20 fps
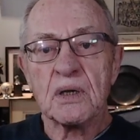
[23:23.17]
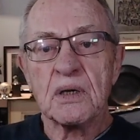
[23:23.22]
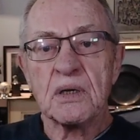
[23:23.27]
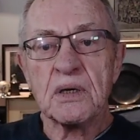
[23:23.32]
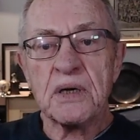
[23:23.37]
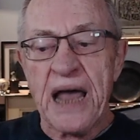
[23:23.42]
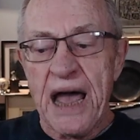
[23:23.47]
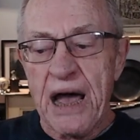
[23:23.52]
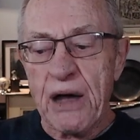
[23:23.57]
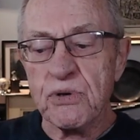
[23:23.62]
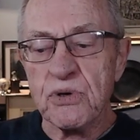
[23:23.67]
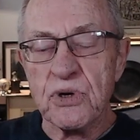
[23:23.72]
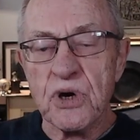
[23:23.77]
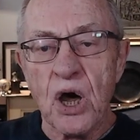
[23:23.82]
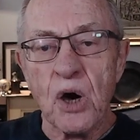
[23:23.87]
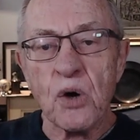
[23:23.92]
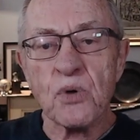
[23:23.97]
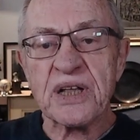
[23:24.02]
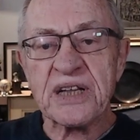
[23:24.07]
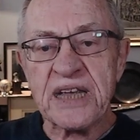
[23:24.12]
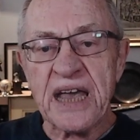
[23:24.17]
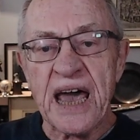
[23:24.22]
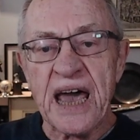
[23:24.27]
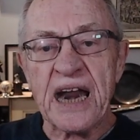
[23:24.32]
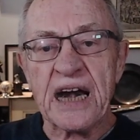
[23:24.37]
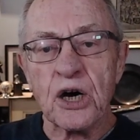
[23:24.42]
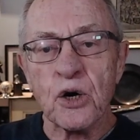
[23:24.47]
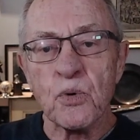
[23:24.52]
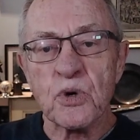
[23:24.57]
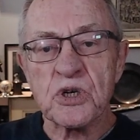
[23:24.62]
Now you know that
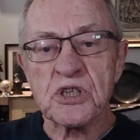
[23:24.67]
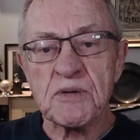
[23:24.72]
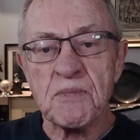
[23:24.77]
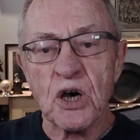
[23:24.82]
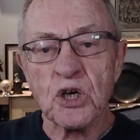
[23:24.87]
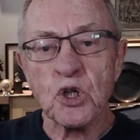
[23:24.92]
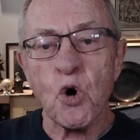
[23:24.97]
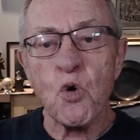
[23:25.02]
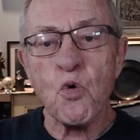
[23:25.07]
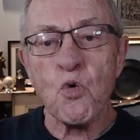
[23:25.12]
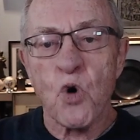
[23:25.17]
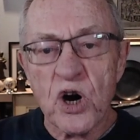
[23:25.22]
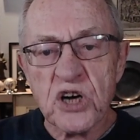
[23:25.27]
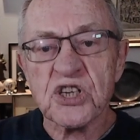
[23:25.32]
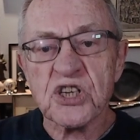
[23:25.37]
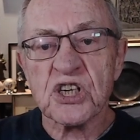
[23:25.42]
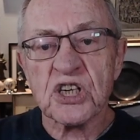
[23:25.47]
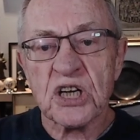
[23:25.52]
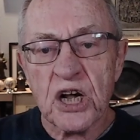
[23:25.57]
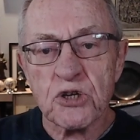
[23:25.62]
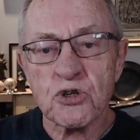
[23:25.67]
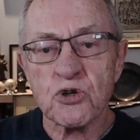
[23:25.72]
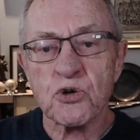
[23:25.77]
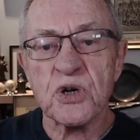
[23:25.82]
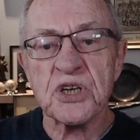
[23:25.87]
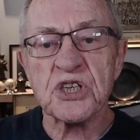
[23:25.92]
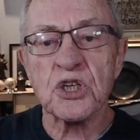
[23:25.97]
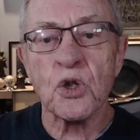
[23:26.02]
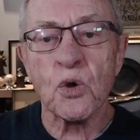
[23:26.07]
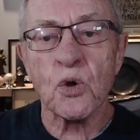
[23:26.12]
Canada was among the worst
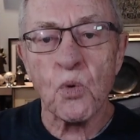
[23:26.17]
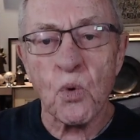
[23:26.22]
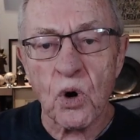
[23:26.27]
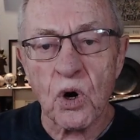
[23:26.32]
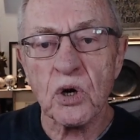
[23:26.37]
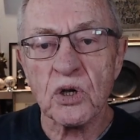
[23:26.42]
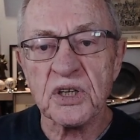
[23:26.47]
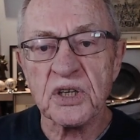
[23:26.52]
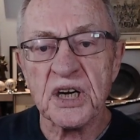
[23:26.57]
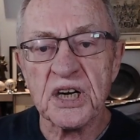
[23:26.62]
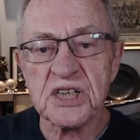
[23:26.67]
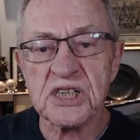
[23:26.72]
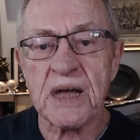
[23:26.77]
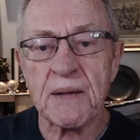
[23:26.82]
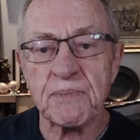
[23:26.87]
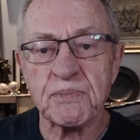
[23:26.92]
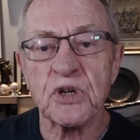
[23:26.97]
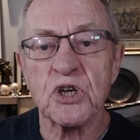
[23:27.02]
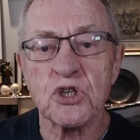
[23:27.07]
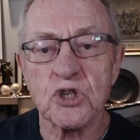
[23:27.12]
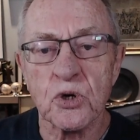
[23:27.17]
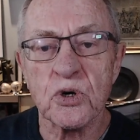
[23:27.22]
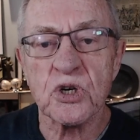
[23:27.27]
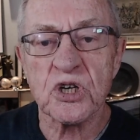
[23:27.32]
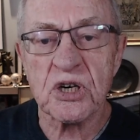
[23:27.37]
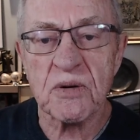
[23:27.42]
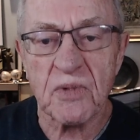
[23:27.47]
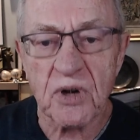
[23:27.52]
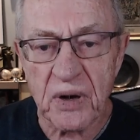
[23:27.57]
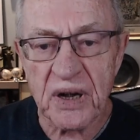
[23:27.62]
countries in the world in accepting Jewish
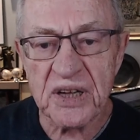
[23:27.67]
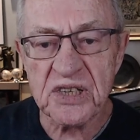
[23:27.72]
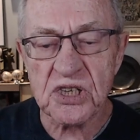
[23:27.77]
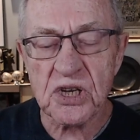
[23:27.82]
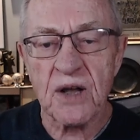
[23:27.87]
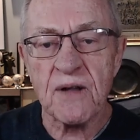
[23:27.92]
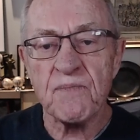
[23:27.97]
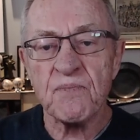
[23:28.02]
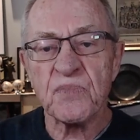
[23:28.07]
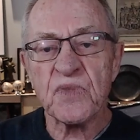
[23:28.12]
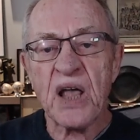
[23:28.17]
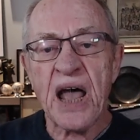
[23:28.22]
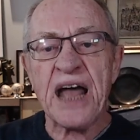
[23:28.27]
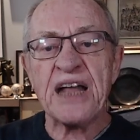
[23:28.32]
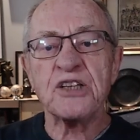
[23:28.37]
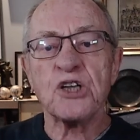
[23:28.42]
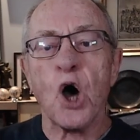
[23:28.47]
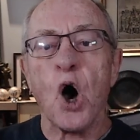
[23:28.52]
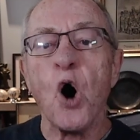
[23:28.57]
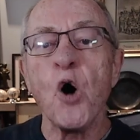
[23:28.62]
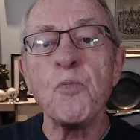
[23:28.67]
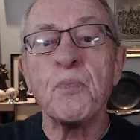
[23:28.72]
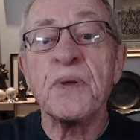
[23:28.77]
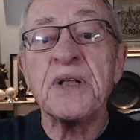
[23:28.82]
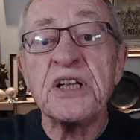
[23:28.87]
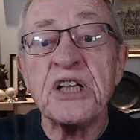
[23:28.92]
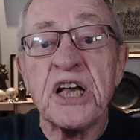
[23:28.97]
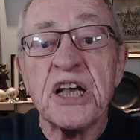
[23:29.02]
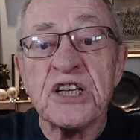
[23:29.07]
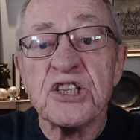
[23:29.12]
immigrants and
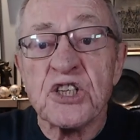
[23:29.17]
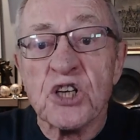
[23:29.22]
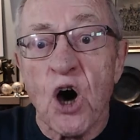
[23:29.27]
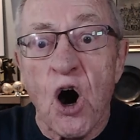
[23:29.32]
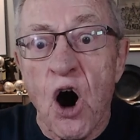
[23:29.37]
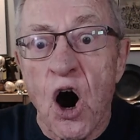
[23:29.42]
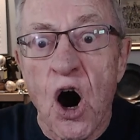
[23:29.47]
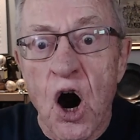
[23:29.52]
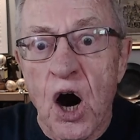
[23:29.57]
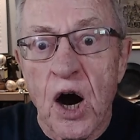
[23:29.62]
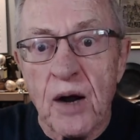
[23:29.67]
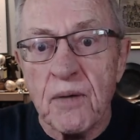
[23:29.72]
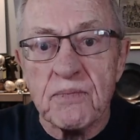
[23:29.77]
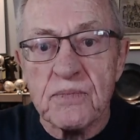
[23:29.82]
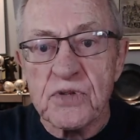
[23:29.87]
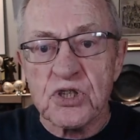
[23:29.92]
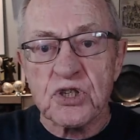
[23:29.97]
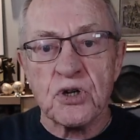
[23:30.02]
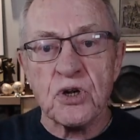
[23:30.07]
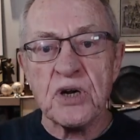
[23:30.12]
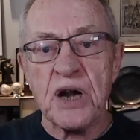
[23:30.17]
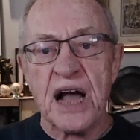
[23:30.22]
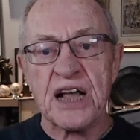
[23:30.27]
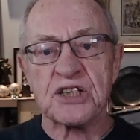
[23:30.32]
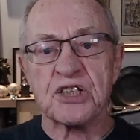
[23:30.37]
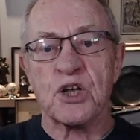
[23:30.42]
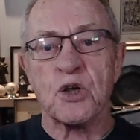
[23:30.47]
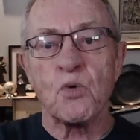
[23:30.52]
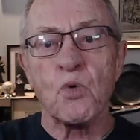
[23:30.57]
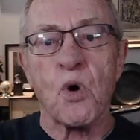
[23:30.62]
opened its arms to
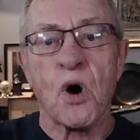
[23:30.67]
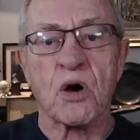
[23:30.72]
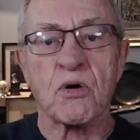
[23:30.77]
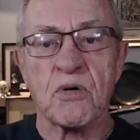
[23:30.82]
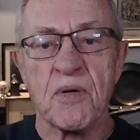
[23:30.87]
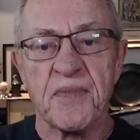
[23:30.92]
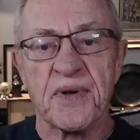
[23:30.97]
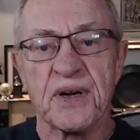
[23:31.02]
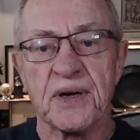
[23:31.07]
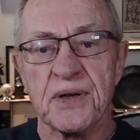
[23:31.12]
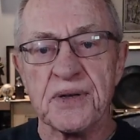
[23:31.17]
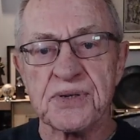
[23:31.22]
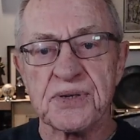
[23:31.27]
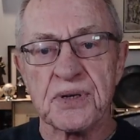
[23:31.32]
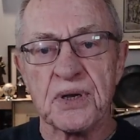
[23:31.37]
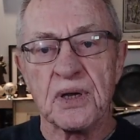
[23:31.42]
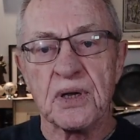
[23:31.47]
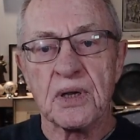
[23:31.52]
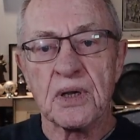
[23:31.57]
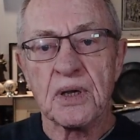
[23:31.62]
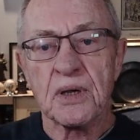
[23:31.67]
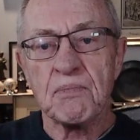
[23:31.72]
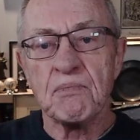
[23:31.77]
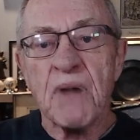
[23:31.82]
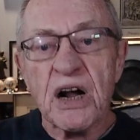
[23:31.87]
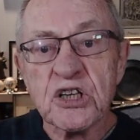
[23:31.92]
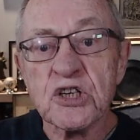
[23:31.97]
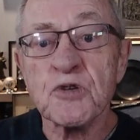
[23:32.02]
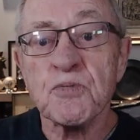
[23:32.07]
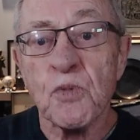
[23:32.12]
Nazi war criminals,
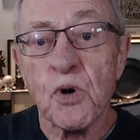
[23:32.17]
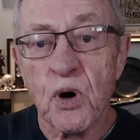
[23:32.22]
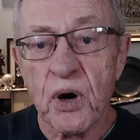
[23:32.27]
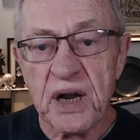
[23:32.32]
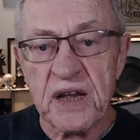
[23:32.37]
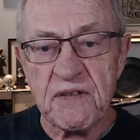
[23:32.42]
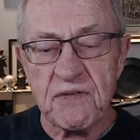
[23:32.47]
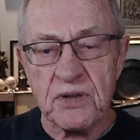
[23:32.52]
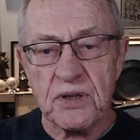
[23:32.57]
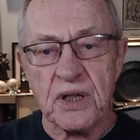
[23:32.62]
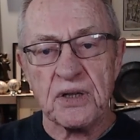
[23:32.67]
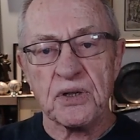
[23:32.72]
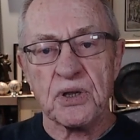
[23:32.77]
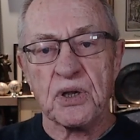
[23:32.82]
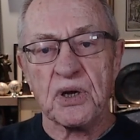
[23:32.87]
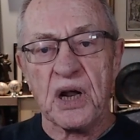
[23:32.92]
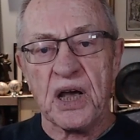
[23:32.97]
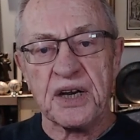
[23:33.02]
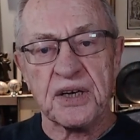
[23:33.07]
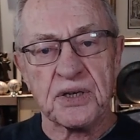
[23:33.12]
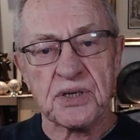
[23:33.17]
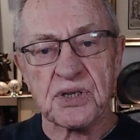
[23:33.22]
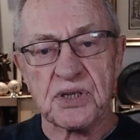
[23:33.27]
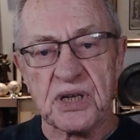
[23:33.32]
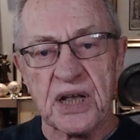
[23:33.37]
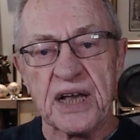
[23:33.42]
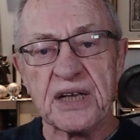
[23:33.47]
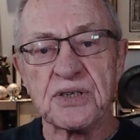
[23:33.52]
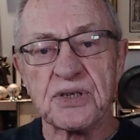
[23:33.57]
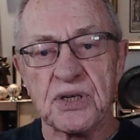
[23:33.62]
much more even than the United
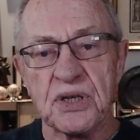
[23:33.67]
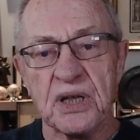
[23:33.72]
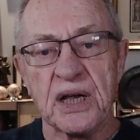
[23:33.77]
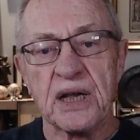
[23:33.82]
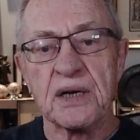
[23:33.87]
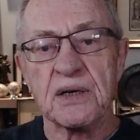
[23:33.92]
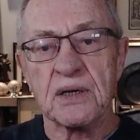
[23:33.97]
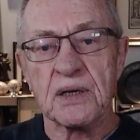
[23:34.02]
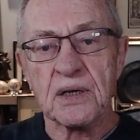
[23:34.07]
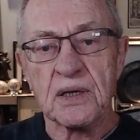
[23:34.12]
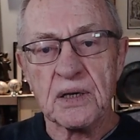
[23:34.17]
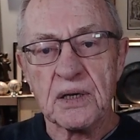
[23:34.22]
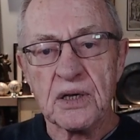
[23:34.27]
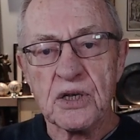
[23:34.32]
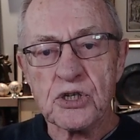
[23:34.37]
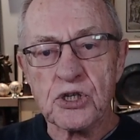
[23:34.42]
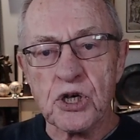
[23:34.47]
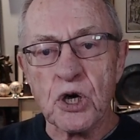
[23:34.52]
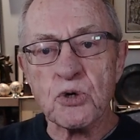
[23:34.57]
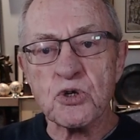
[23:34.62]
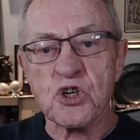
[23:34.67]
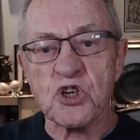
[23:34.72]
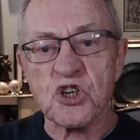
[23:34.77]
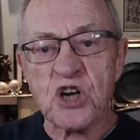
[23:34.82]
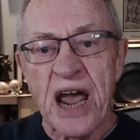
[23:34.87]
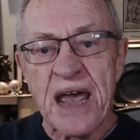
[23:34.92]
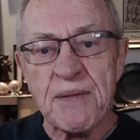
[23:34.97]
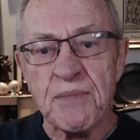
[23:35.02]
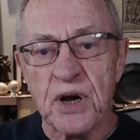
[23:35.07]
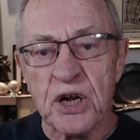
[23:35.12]
States did. So
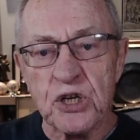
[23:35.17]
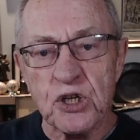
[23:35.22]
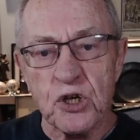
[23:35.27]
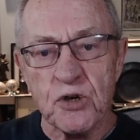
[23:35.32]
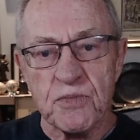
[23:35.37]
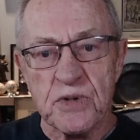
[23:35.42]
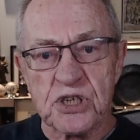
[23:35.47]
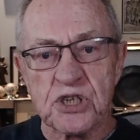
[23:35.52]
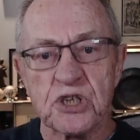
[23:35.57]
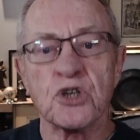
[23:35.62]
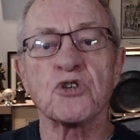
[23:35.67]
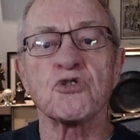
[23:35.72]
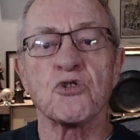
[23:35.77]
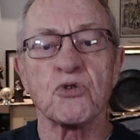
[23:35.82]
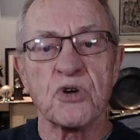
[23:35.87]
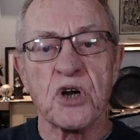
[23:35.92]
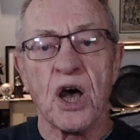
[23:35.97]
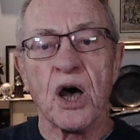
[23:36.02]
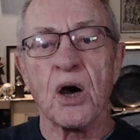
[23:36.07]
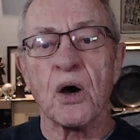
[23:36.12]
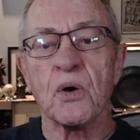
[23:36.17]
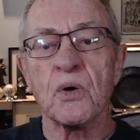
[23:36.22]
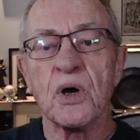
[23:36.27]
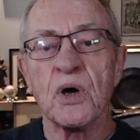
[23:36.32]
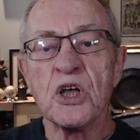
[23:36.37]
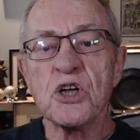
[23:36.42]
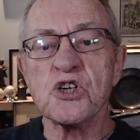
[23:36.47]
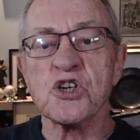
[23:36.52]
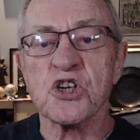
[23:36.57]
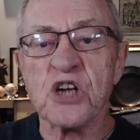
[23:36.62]
shame on you, Mr. Trudeau.
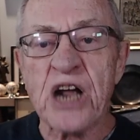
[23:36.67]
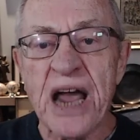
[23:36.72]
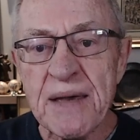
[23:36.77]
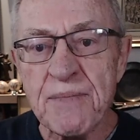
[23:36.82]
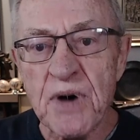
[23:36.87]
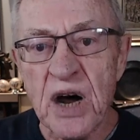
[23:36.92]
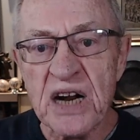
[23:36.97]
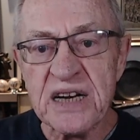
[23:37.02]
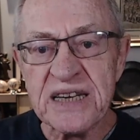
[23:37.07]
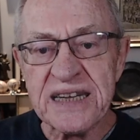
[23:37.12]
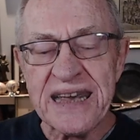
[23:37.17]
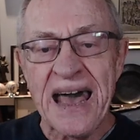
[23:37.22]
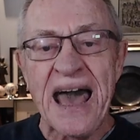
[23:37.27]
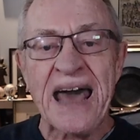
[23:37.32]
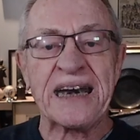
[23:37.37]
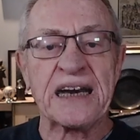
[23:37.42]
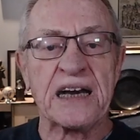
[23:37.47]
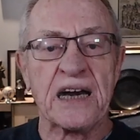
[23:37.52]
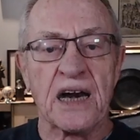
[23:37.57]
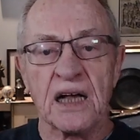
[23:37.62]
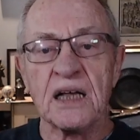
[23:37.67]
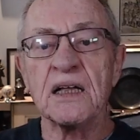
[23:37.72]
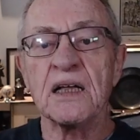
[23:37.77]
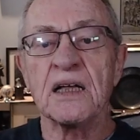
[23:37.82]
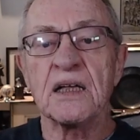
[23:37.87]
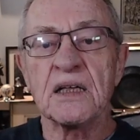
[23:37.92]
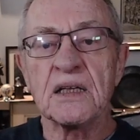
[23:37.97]
Shame on Canada.